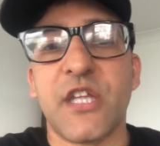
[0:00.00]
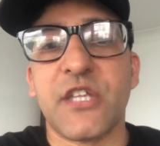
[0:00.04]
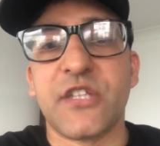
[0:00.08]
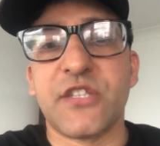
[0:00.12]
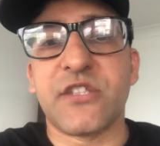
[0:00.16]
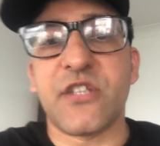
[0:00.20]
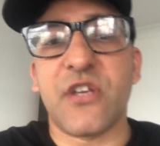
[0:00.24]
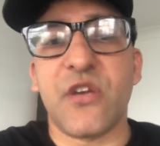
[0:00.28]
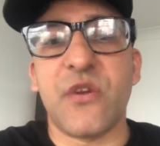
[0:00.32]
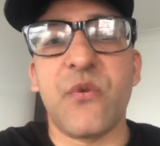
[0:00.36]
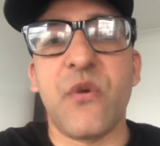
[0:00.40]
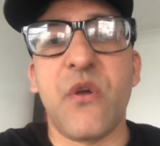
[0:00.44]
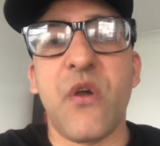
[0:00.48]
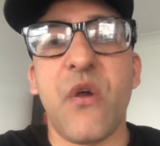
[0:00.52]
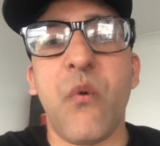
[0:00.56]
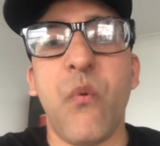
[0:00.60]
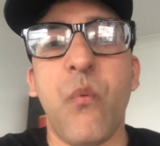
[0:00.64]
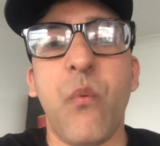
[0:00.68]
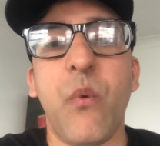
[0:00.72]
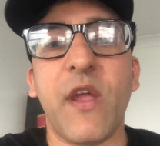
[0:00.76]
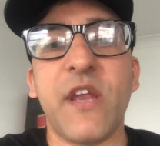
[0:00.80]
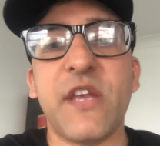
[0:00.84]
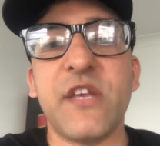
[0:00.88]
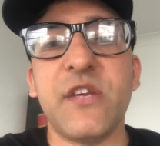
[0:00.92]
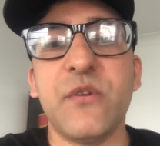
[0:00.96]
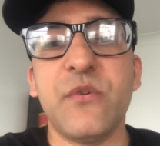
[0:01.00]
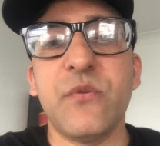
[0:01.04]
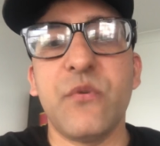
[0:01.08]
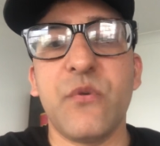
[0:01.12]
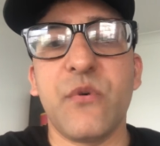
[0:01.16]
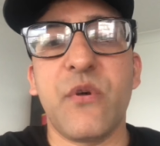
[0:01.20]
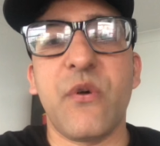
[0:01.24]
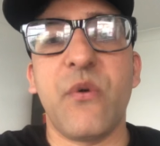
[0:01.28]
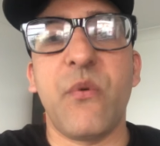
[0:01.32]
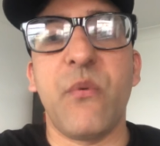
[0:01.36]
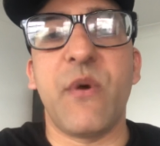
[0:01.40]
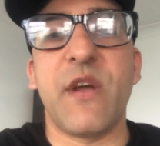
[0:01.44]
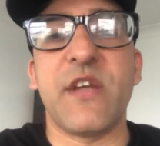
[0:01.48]
So when
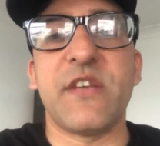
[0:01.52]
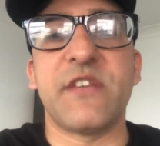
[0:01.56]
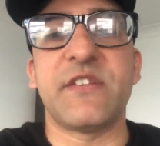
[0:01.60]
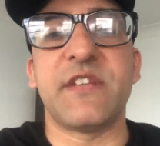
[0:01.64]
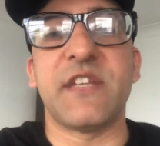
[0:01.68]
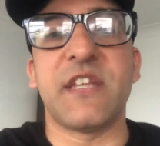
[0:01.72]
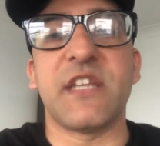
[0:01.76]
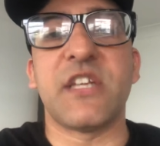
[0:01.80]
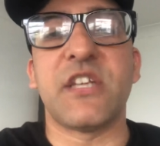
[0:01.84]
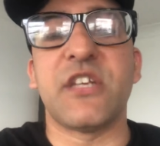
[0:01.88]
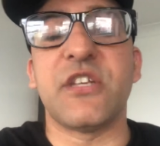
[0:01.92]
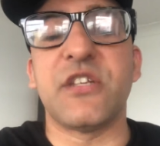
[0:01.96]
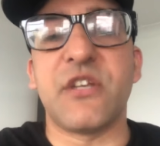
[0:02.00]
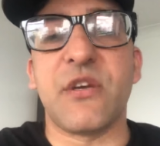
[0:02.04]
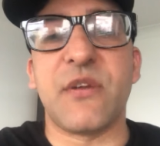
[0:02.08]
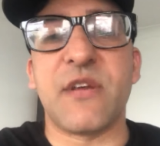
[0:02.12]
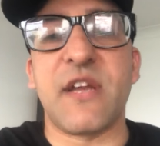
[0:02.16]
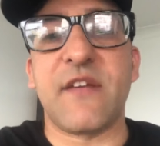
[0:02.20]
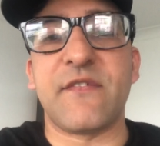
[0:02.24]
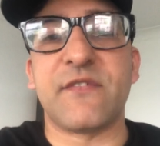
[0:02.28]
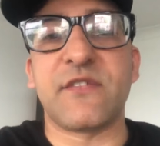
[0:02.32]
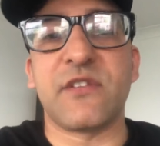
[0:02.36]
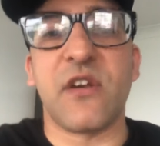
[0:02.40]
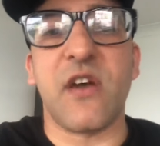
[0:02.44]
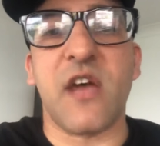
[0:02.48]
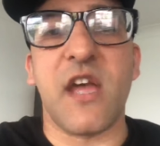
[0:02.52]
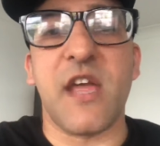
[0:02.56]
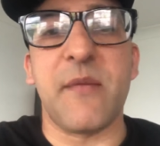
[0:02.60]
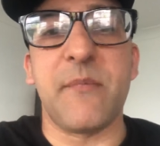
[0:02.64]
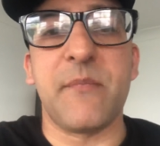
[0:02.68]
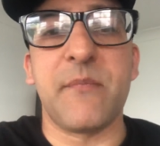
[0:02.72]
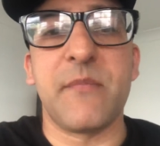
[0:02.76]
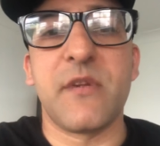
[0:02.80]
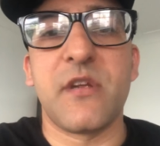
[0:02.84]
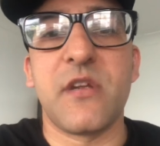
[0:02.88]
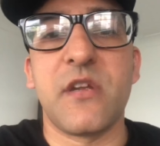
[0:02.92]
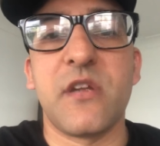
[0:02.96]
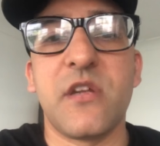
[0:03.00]
you always think you don't have
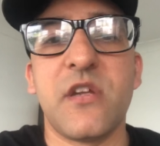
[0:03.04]
time,